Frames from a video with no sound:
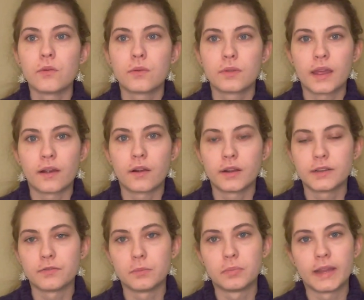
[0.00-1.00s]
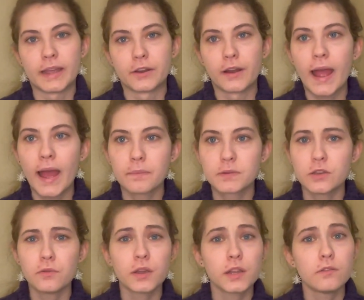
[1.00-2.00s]
There are different planner apps.
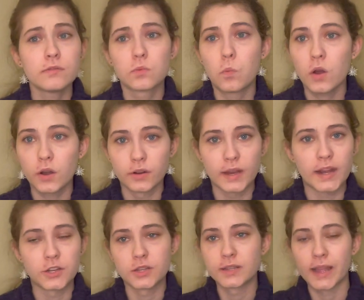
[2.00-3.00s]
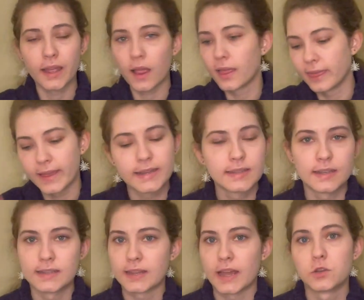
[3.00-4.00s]
You could use Word and just list
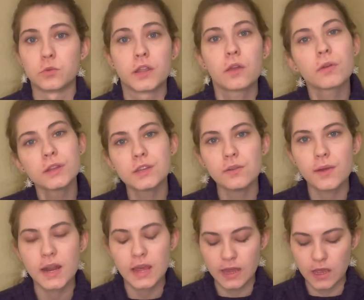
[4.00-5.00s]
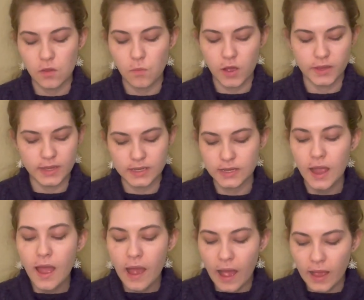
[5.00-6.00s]
a schedule. You can do anything you want. This,
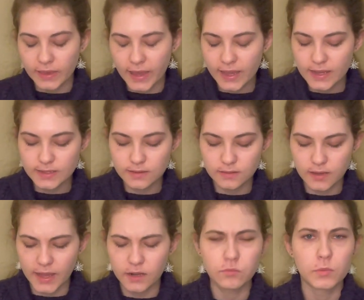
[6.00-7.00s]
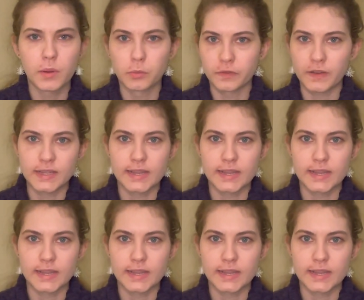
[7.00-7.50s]
I don't remember if I said